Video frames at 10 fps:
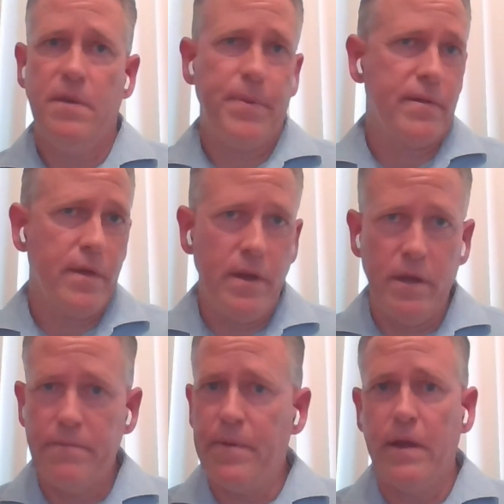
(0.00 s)

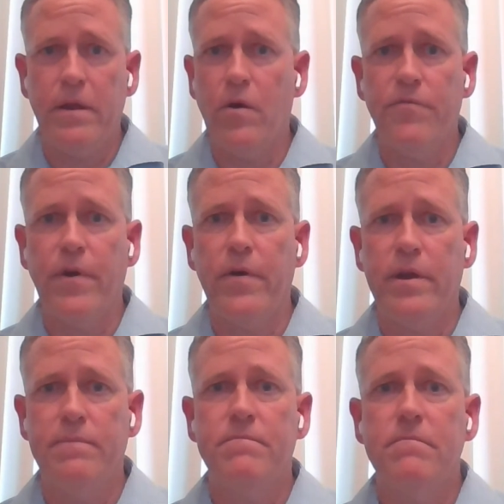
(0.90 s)
Typically,
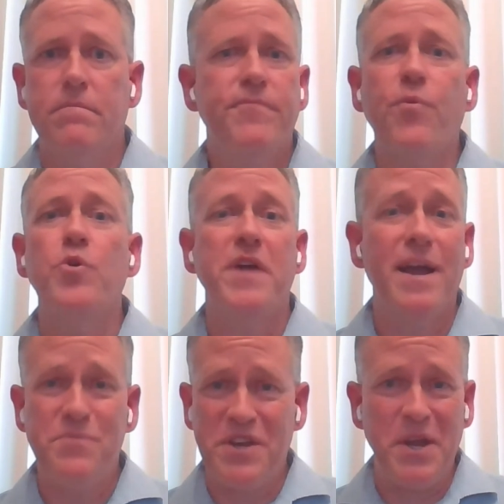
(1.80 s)
very 4
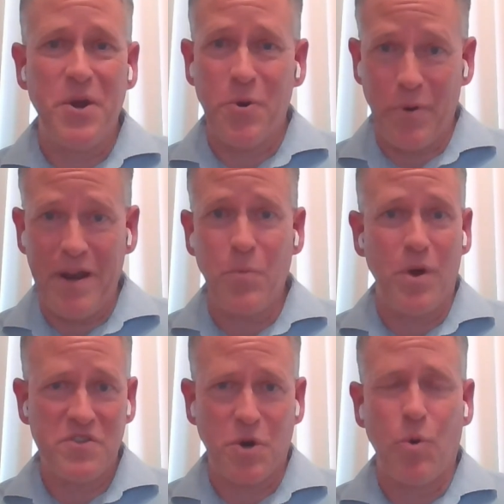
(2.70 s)
times a year, right?
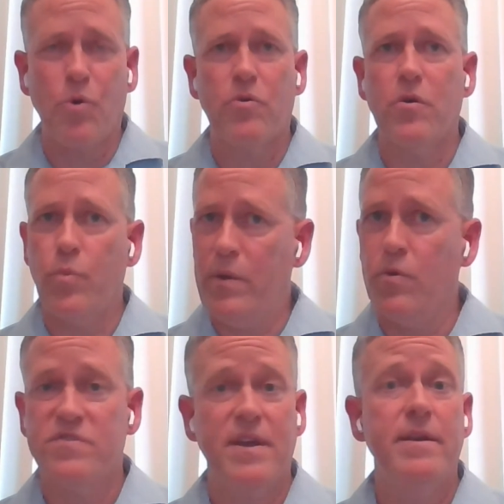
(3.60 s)
Once a quarter, we
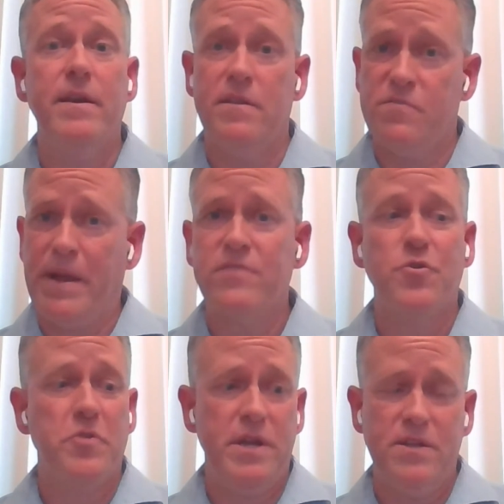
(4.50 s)
will send an
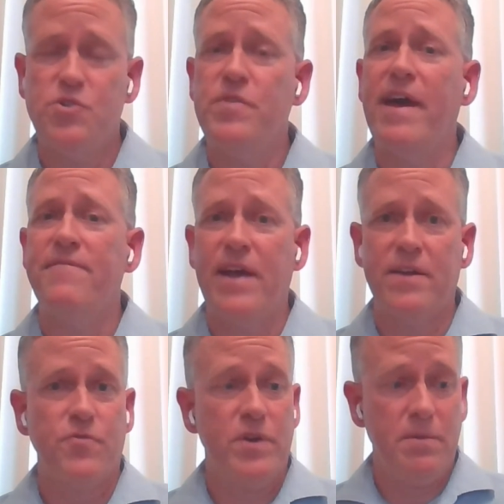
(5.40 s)
inspector into that
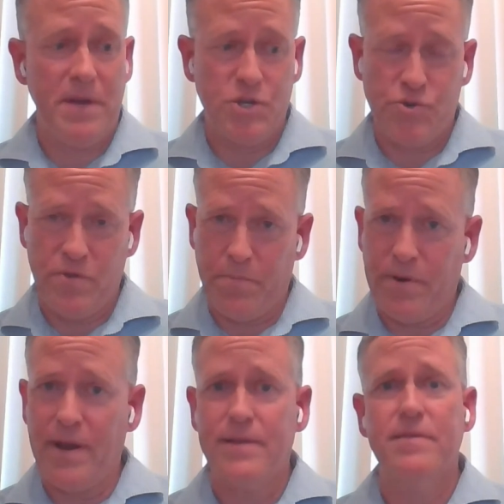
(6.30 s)
factory to make sure the
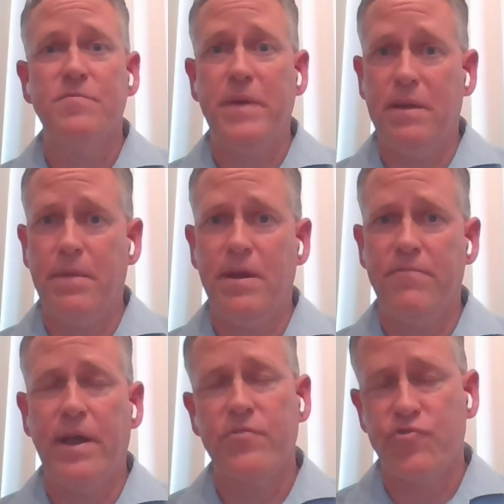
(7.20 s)
product is being
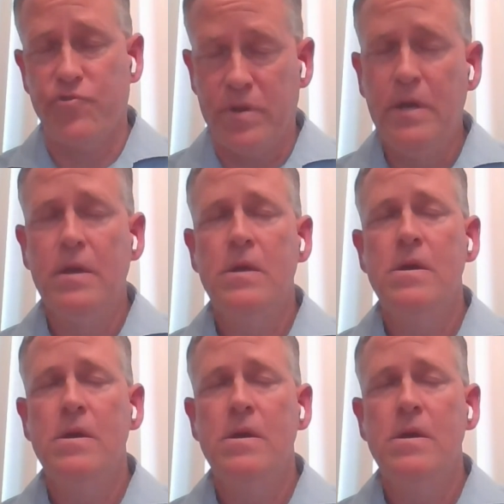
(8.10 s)
manufactured